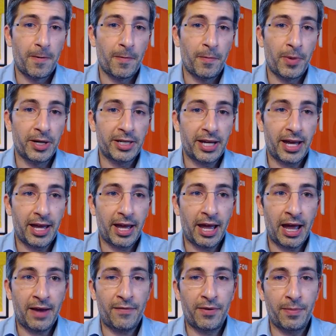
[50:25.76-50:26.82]
but
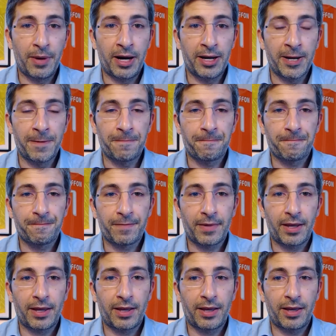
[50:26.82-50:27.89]
everybody
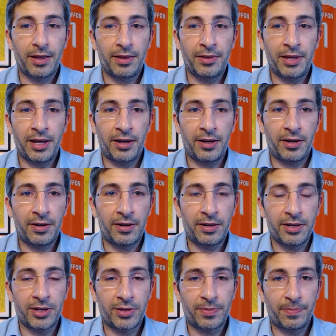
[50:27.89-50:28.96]
that
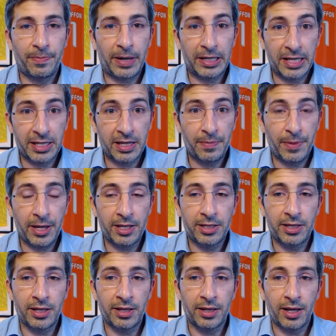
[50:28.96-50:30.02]
is
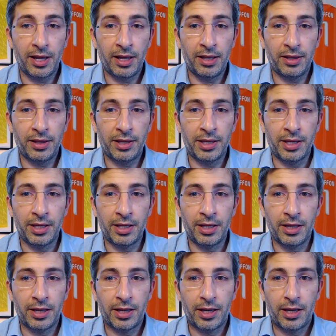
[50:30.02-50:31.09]
participating in
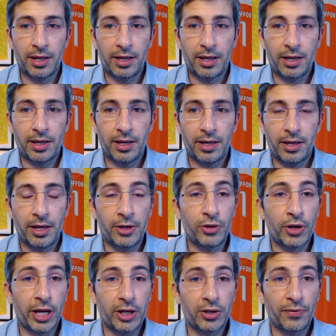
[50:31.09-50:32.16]
the
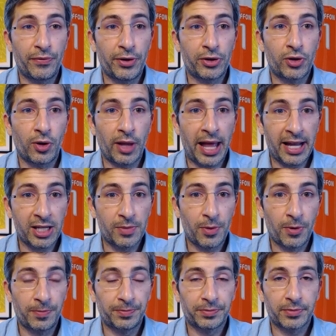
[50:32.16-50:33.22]
Education Virtual
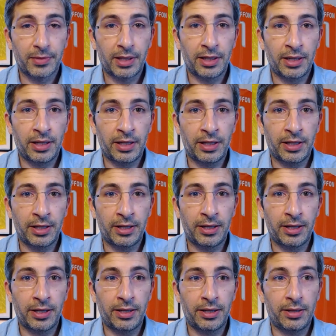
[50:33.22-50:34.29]
Expo
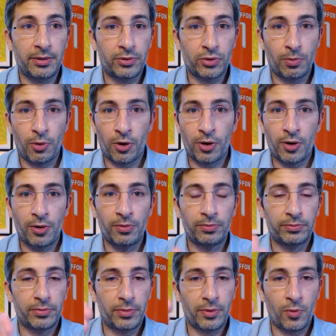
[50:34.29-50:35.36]

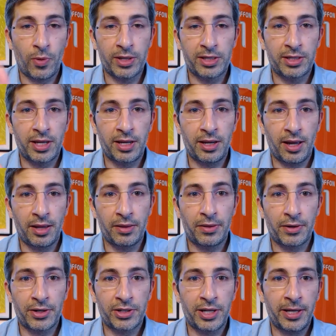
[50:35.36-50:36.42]
tomorrow, Wednesday, and
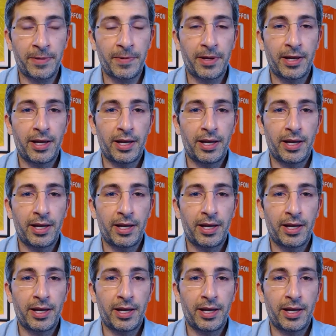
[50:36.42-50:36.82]
Thursday,